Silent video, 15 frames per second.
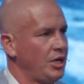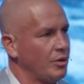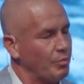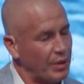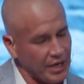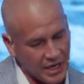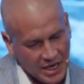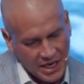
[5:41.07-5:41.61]

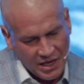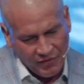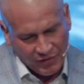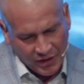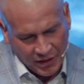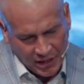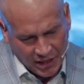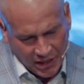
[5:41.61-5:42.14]
But
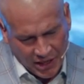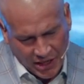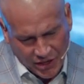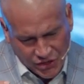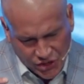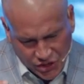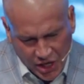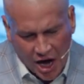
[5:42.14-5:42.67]
even in
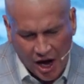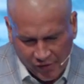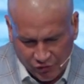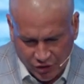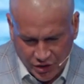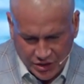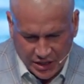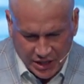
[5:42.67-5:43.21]
his
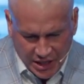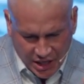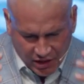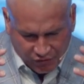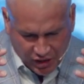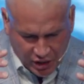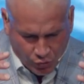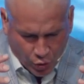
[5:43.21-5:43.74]
sovereignty,
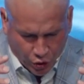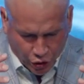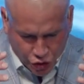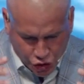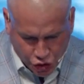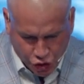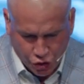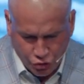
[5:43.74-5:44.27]
if he were to
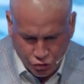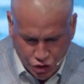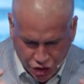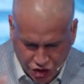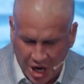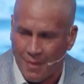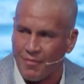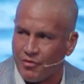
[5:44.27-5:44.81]
choose
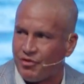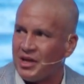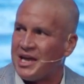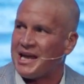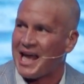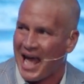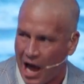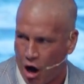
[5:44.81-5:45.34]

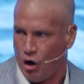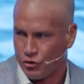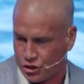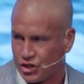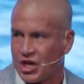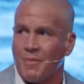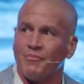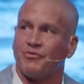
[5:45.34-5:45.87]
something else,
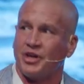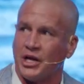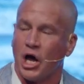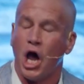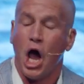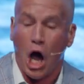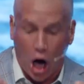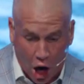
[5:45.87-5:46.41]
something
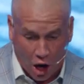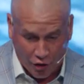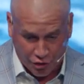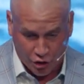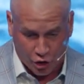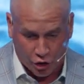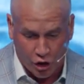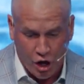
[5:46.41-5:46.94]

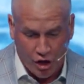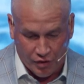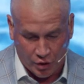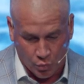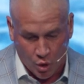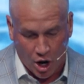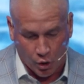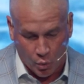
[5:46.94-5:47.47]
other
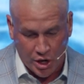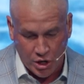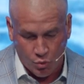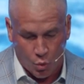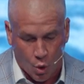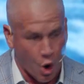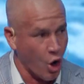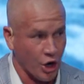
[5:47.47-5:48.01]
than what we
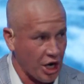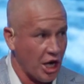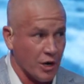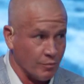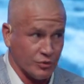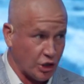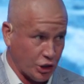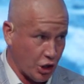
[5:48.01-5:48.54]
want
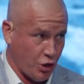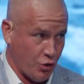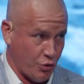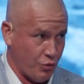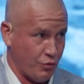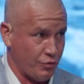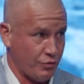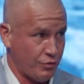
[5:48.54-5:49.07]
him to do,
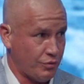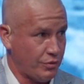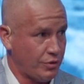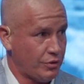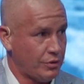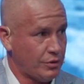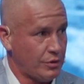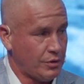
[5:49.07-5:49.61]

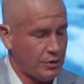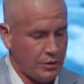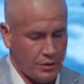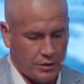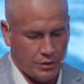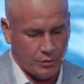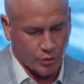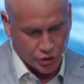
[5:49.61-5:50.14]

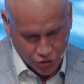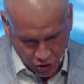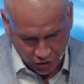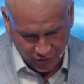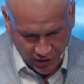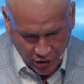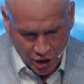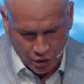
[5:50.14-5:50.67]
we're
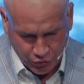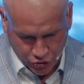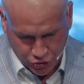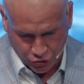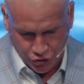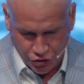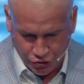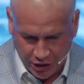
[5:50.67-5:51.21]
serving notice
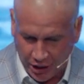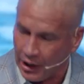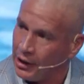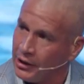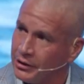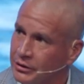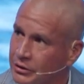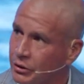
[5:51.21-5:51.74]
on you,
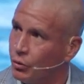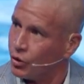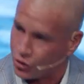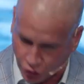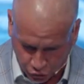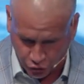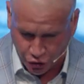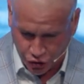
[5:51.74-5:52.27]
king. We're
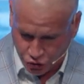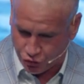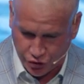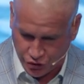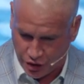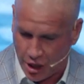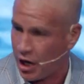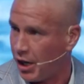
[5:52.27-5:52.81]
still going to
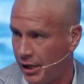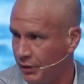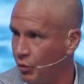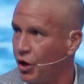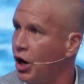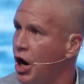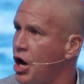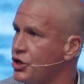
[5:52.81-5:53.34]
trust God.
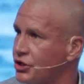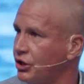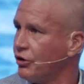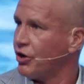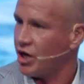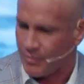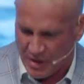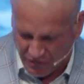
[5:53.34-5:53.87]
We're still
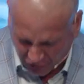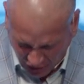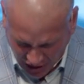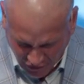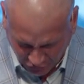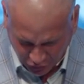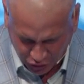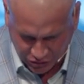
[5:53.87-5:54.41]
going to be
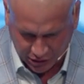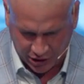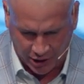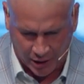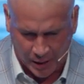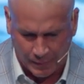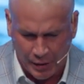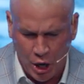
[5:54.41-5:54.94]
faithful to
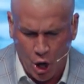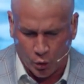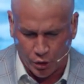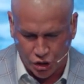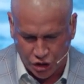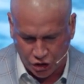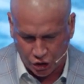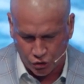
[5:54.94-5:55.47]
him. We're
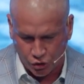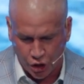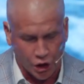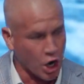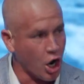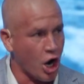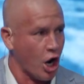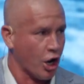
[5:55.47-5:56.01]
still going
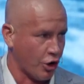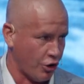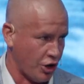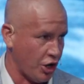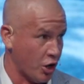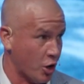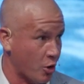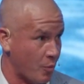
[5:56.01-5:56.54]
to honor
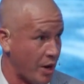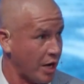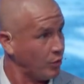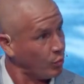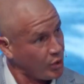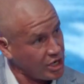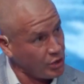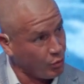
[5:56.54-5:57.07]
him,
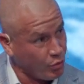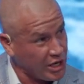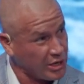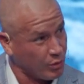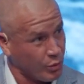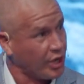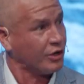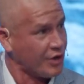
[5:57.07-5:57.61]
and we, we
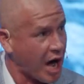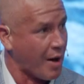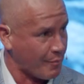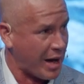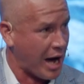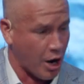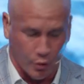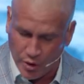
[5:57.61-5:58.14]
will not
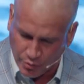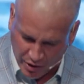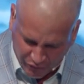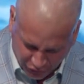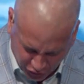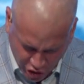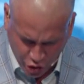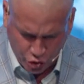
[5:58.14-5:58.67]
bow. We
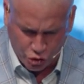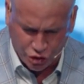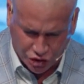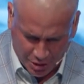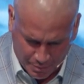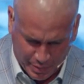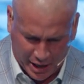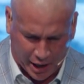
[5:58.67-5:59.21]
refuse
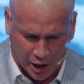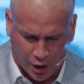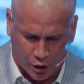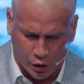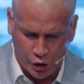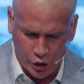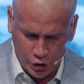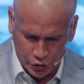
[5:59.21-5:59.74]
to
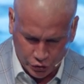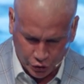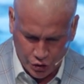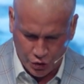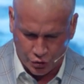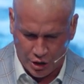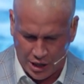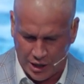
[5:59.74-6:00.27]
bow to
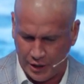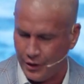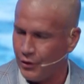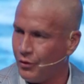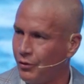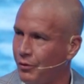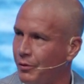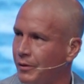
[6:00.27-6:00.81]
your
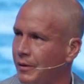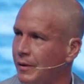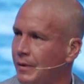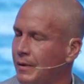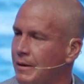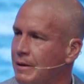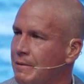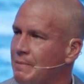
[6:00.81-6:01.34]
idol.
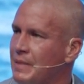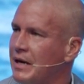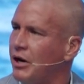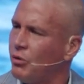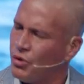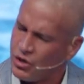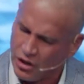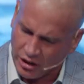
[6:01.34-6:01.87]
I
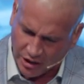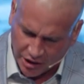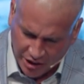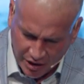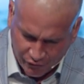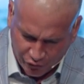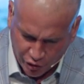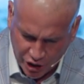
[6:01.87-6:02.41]
want you to let
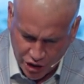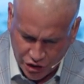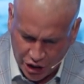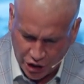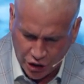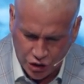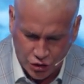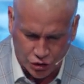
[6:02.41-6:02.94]
that phrase
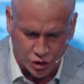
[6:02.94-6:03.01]
get in your